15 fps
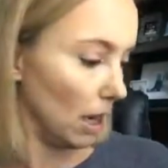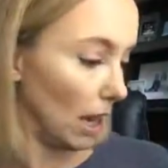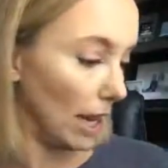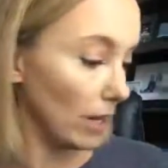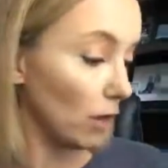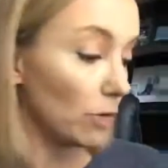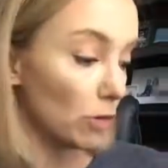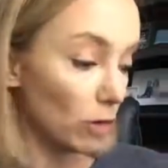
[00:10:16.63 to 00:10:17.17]

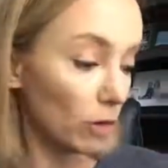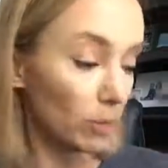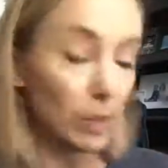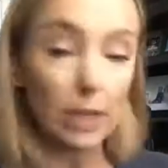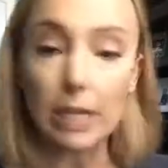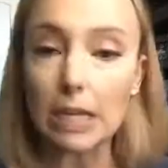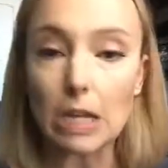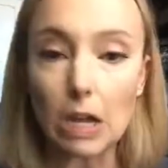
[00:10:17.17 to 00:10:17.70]
I don't
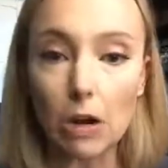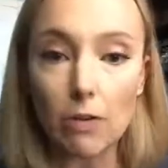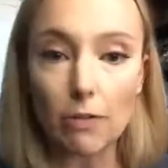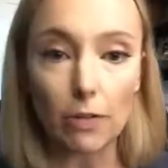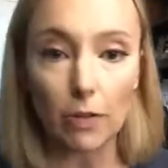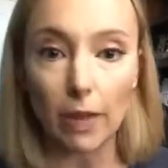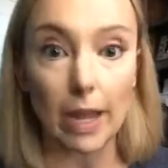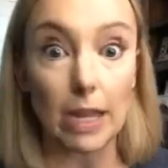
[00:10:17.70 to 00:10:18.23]
normally go
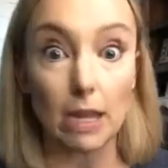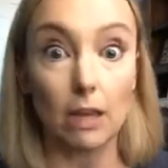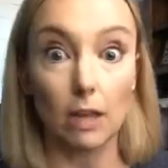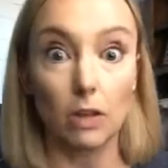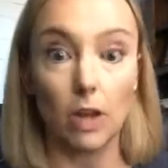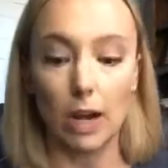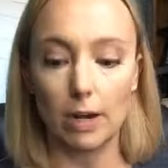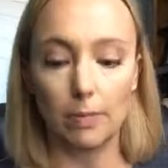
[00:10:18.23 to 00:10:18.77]
for like
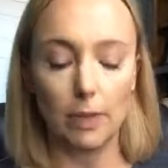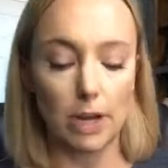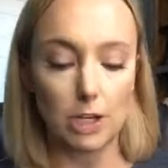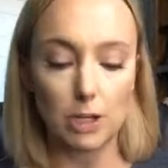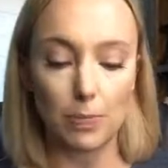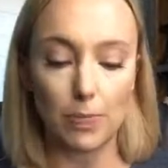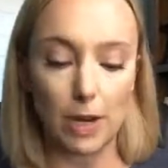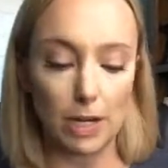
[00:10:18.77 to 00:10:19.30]
a lot of
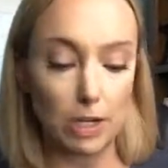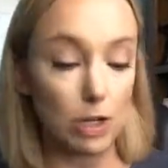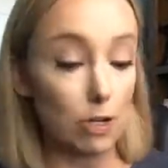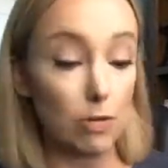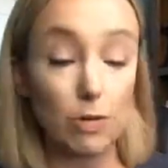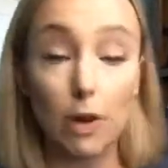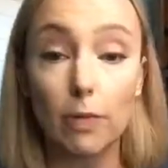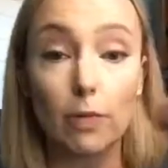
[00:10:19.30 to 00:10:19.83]
blush, but
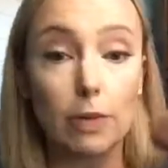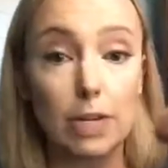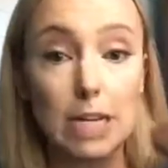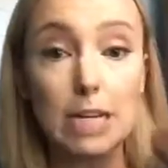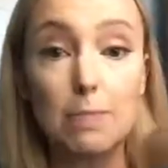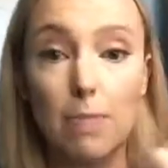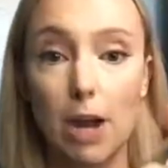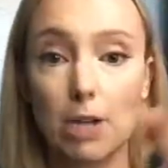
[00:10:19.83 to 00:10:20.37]
you don't
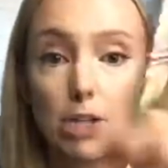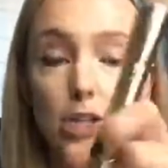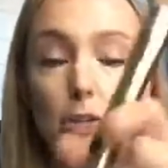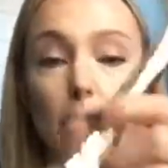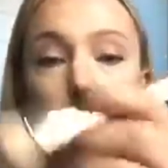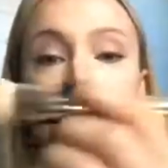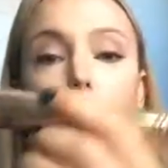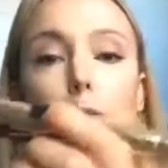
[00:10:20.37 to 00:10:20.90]
need much. So
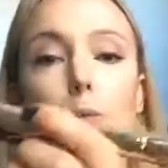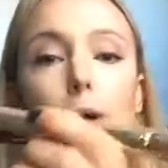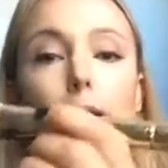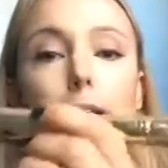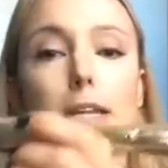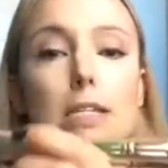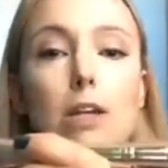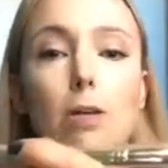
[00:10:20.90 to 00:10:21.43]
this
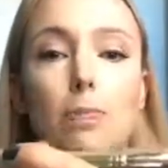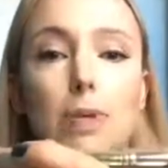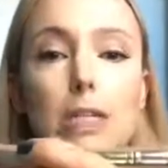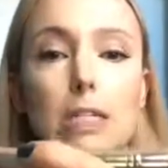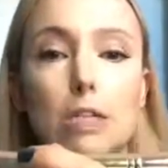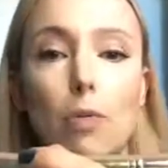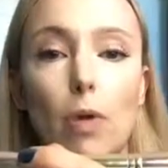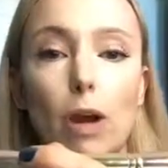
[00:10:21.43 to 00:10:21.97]
one is our
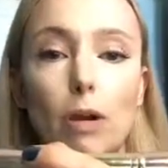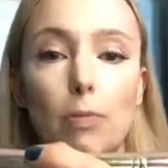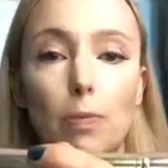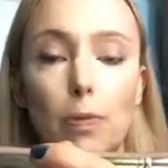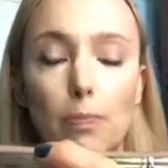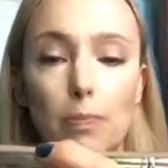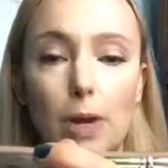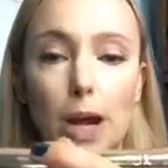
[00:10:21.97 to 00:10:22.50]
B squared
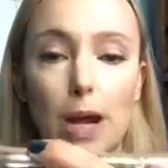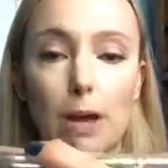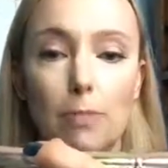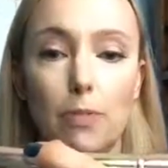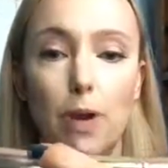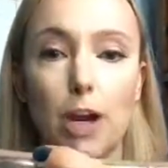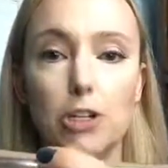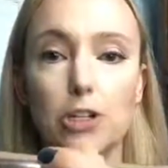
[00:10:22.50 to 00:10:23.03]

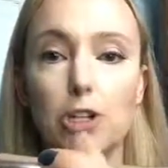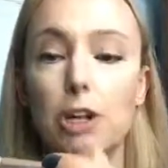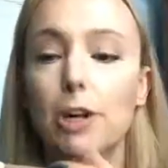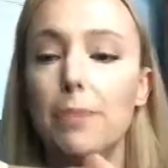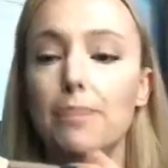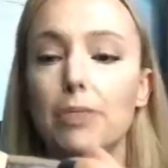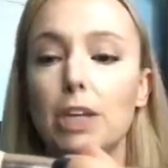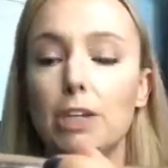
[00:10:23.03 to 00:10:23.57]
brush.
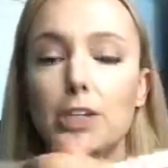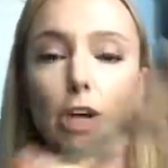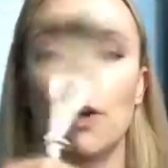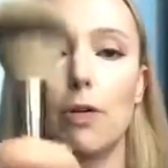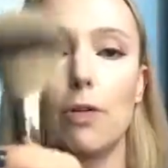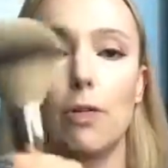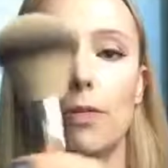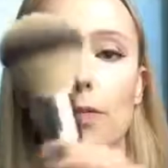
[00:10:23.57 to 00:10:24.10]

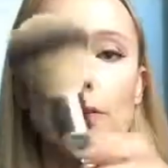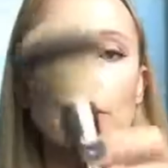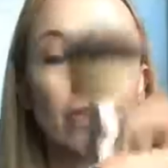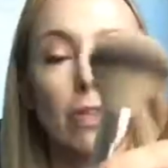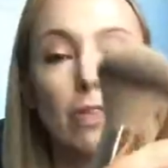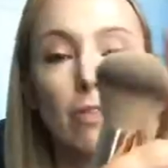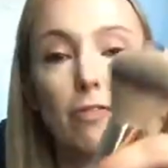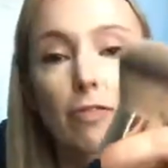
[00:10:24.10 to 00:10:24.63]
So
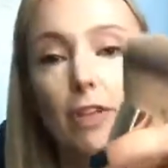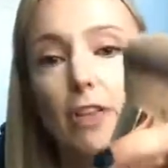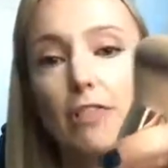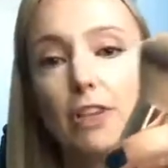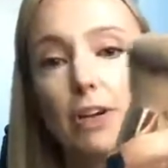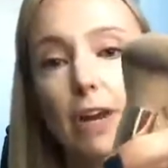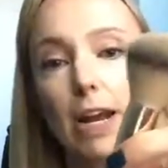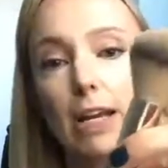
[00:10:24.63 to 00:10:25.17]
the
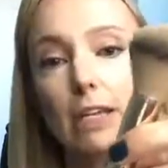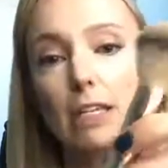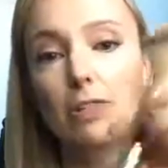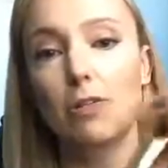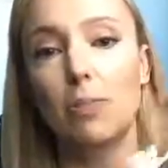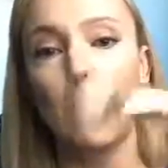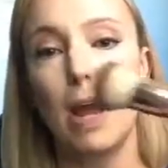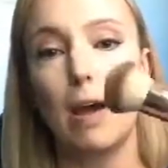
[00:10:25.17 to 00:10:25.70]
fluffier end is
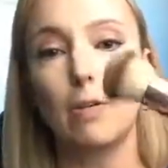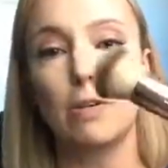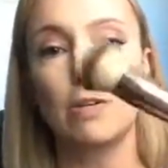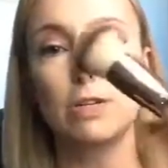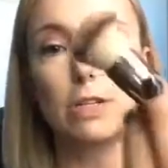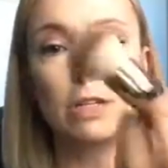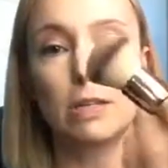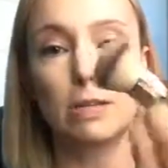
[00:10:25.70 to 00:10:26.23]
for
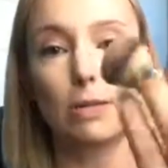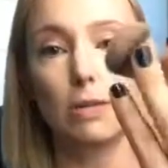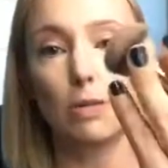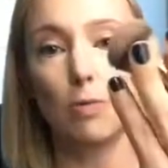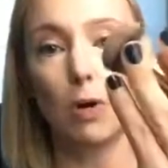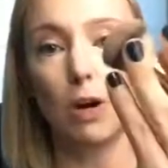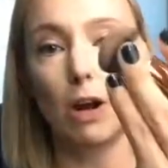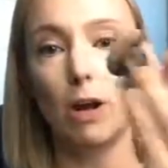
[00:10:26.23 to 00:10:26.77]
powders,
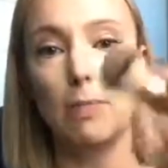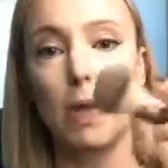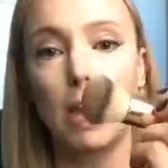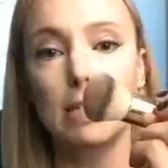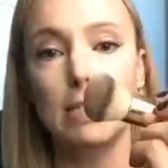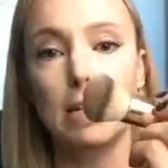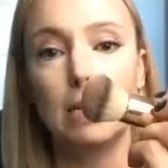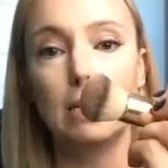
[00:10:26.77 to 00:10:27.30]
the more
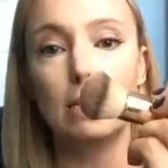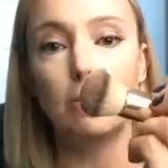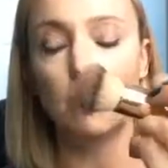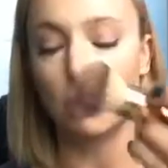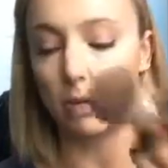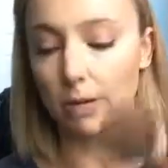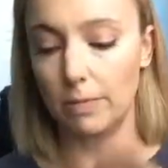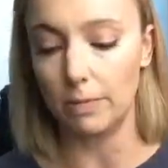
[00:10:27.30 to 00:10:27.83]
compact end is
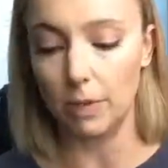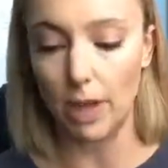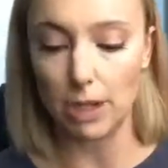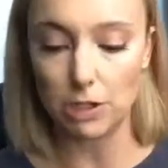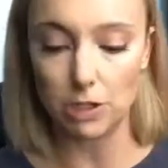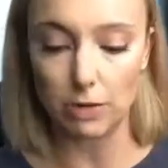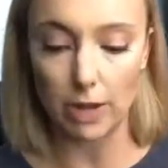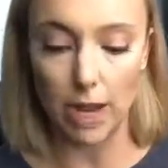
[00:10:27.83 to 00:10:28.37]
for
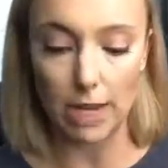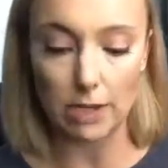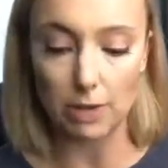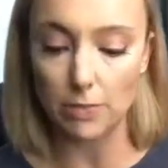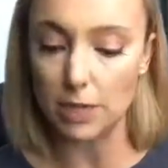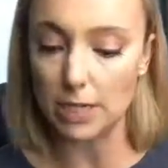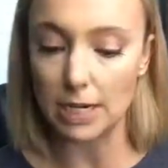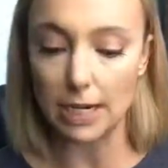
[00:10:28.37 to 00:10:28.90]
blush, okay? So
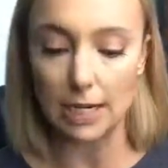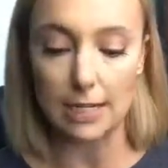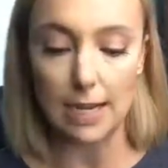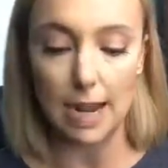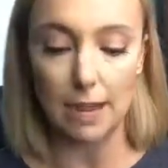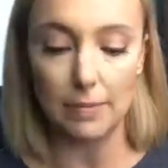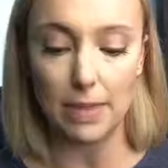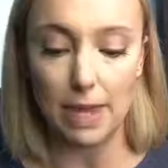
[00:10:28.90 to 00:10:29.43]
I'm just gonna
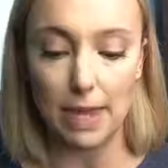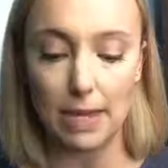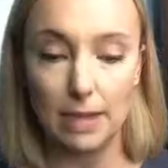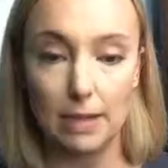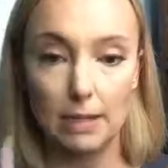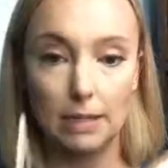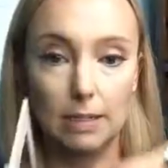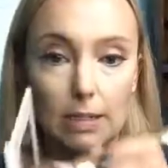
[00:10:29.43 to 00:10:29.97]
dab that,
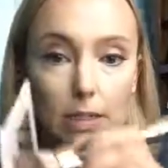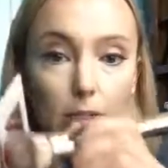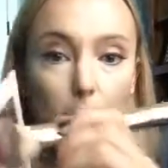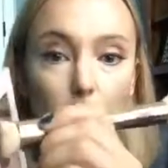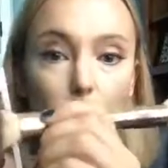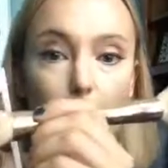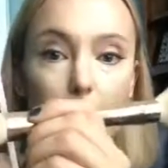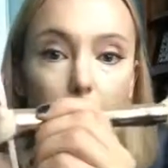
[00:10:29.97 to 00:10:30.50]

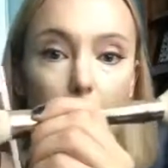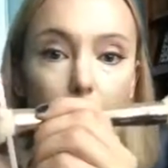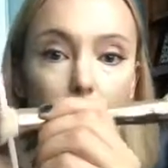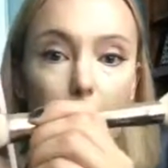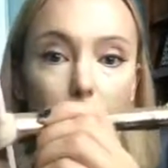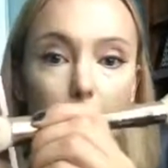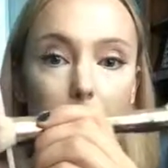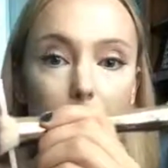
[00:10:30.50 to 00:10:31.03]
just
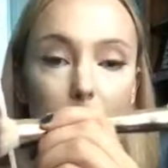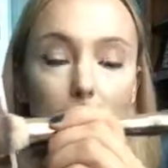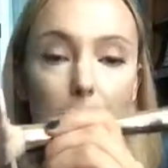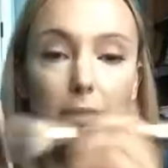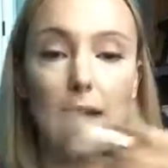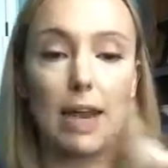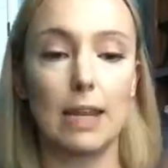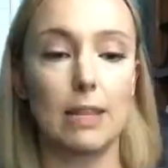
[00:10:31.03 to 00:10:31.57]

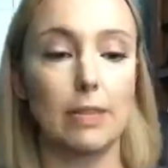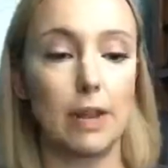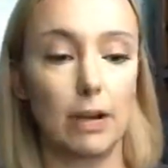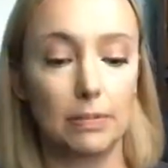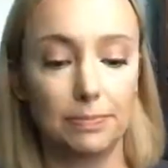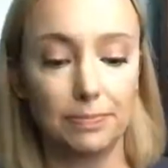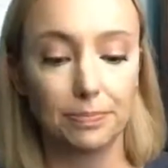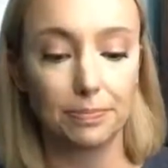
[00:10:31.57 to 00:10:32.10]
tap that in there.